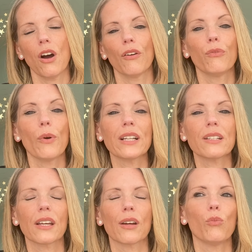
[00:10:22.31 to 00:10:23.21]
of
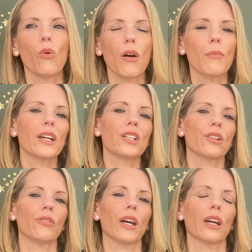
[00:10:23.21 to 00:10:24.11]
waiting? What am I
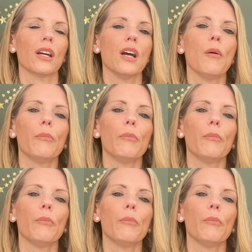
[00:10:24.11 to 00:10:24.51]
doing?